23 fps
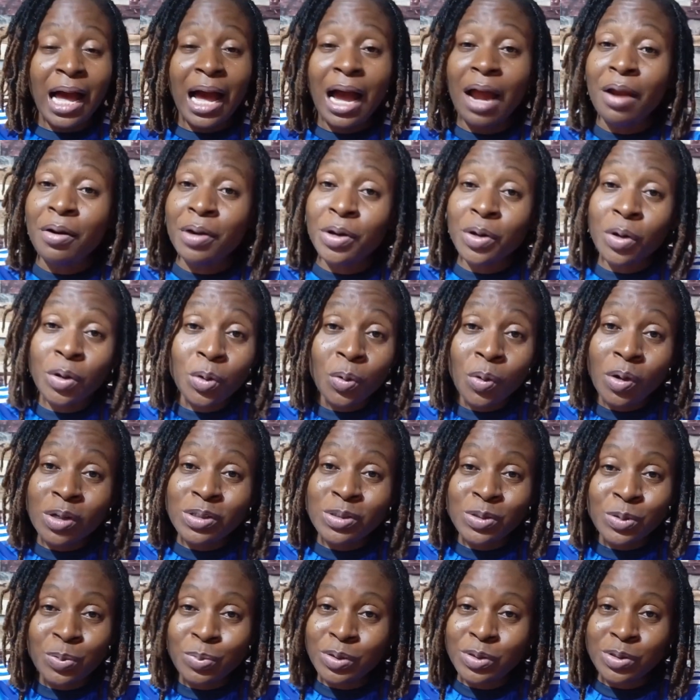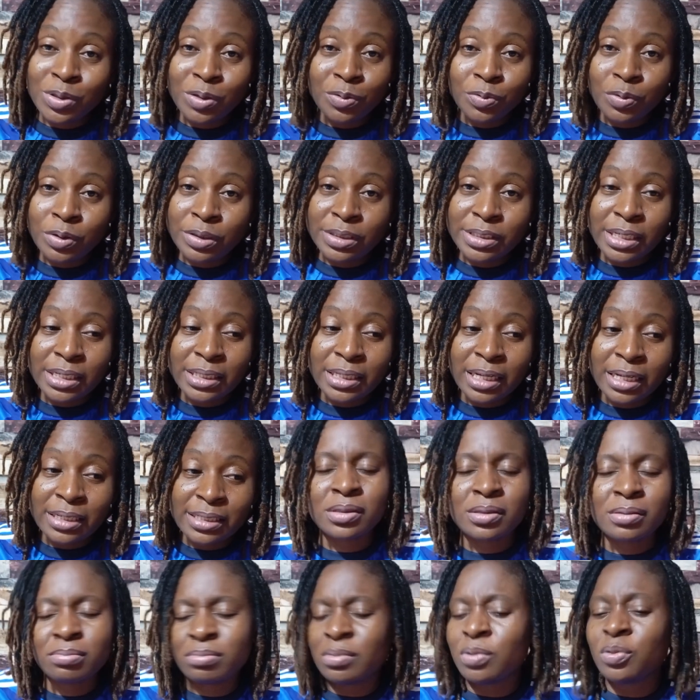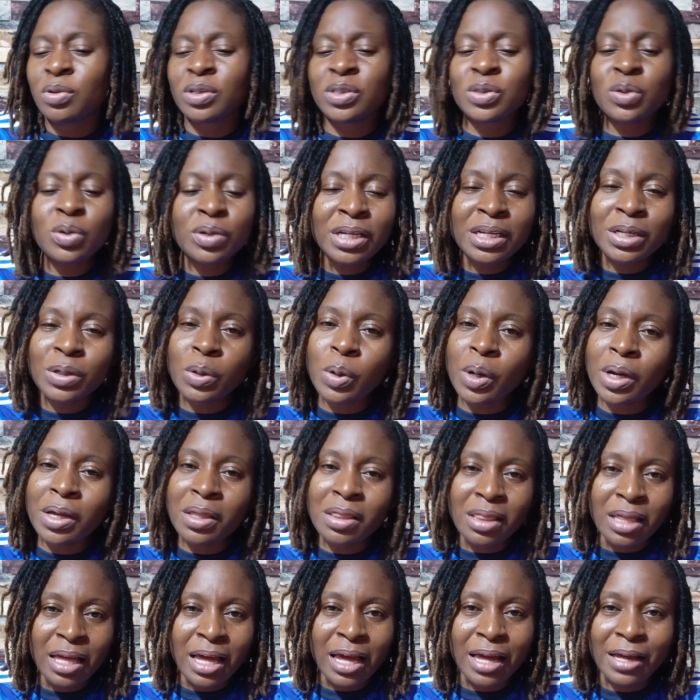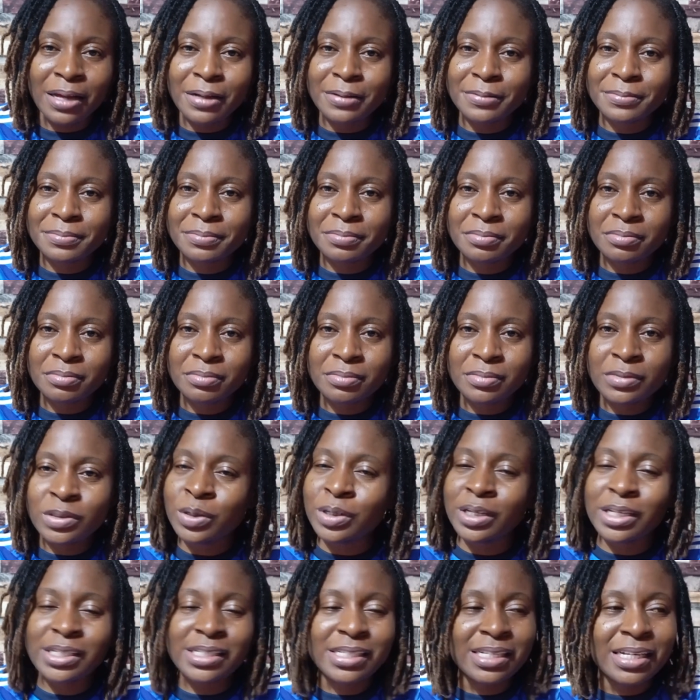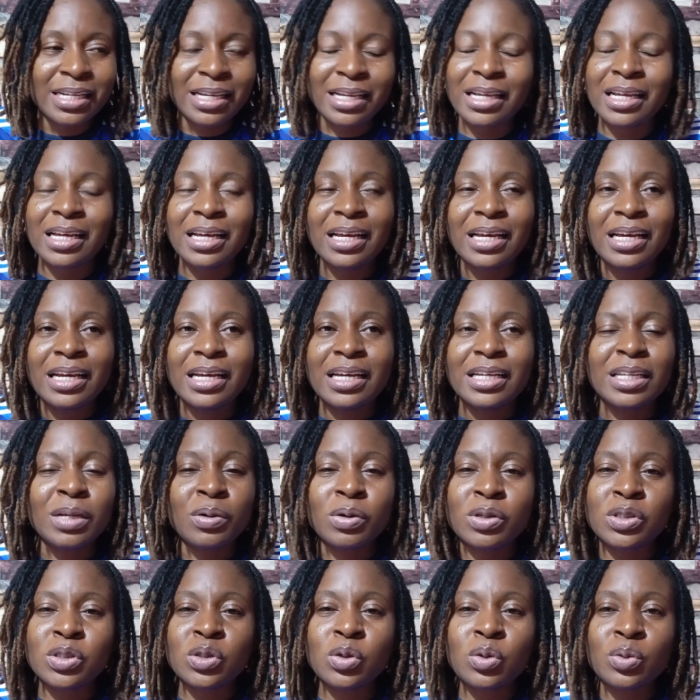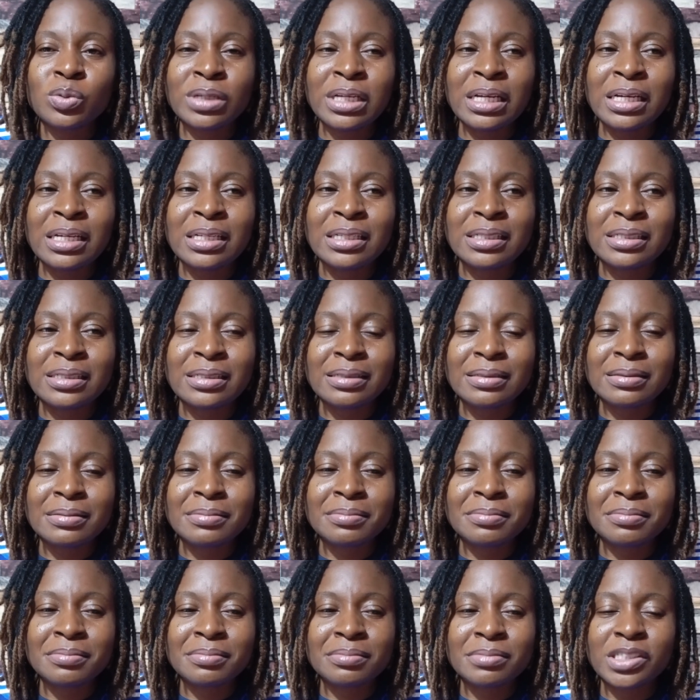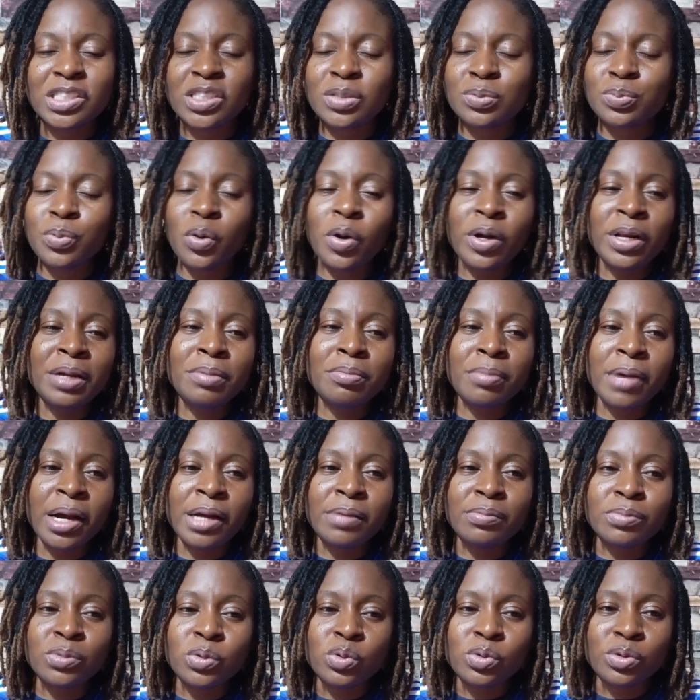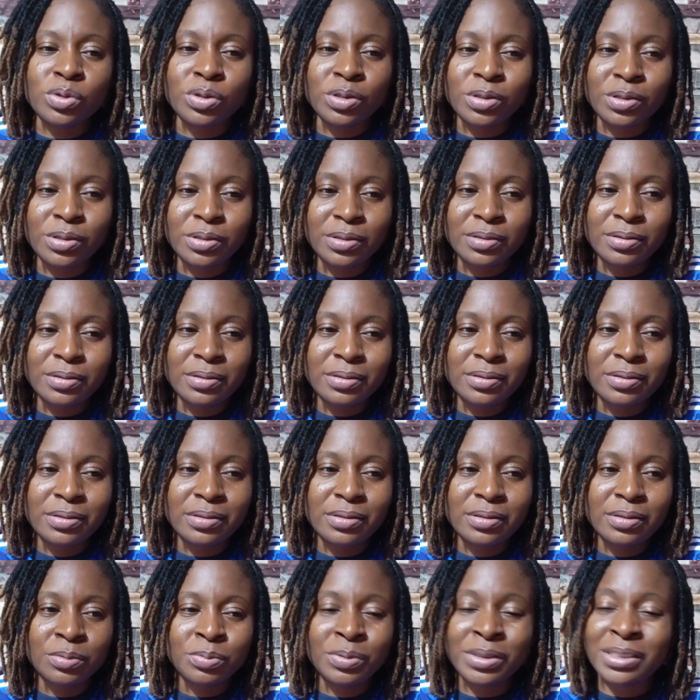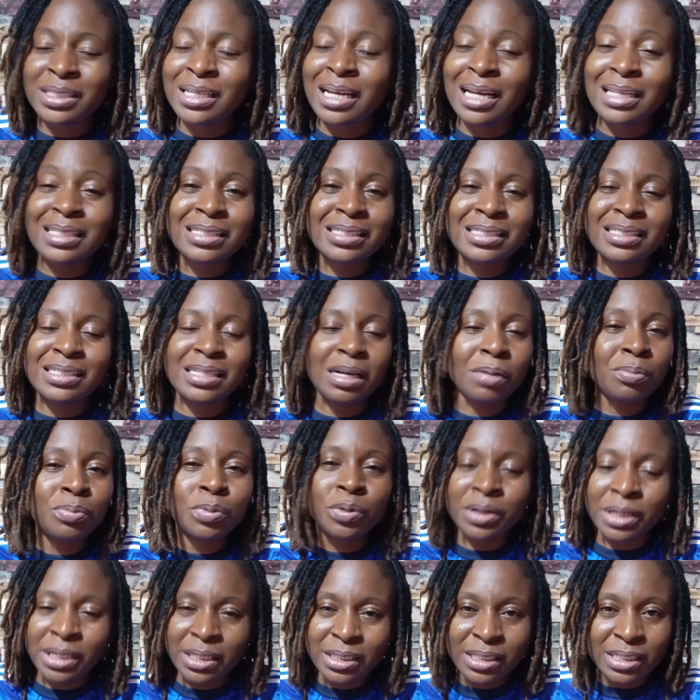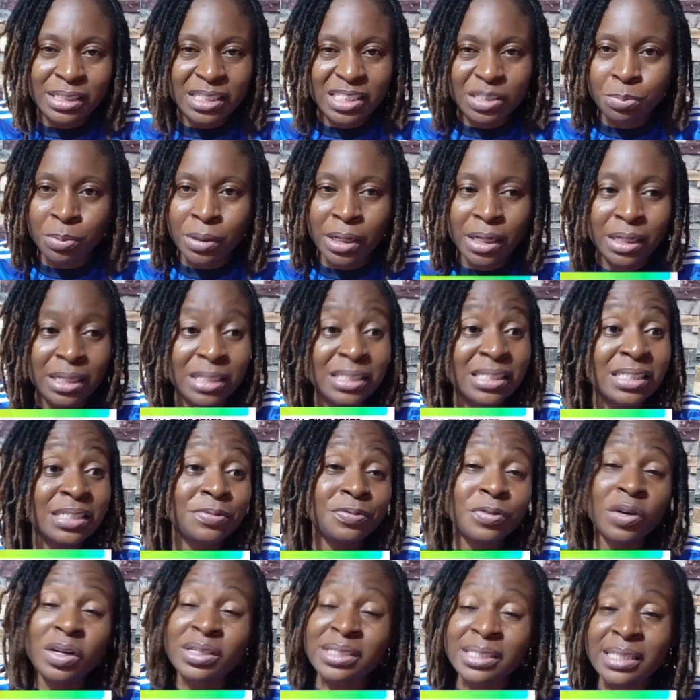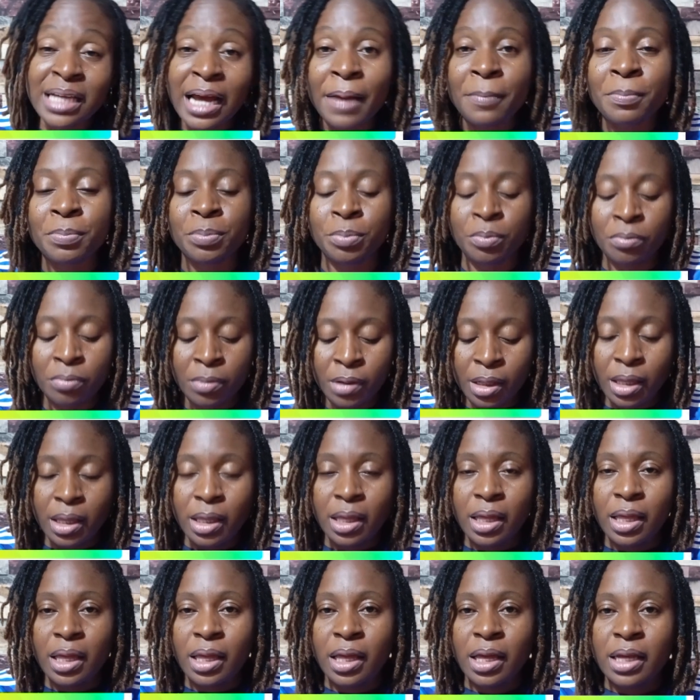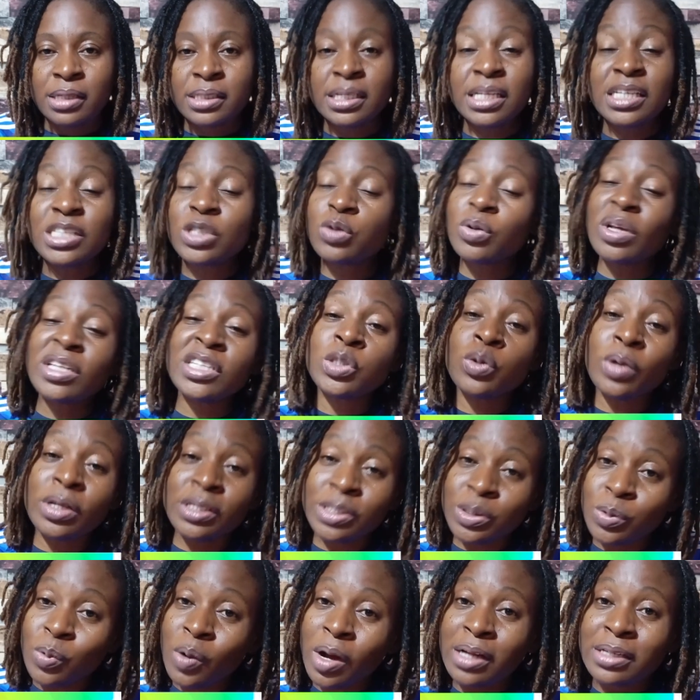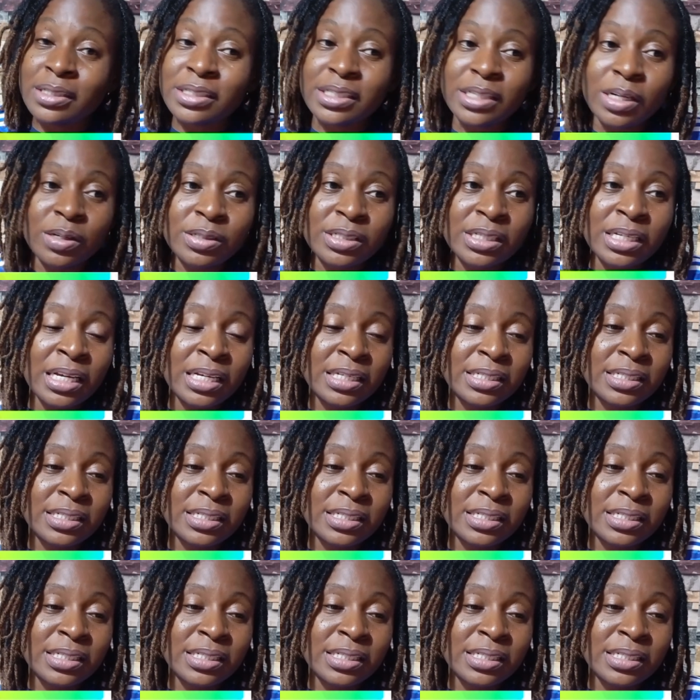I really don't know what took me to the viewing center. There was no need going there, honestly. There was no need spoiling my mood with that shambolic display. This is the first time since 2021 Chelsea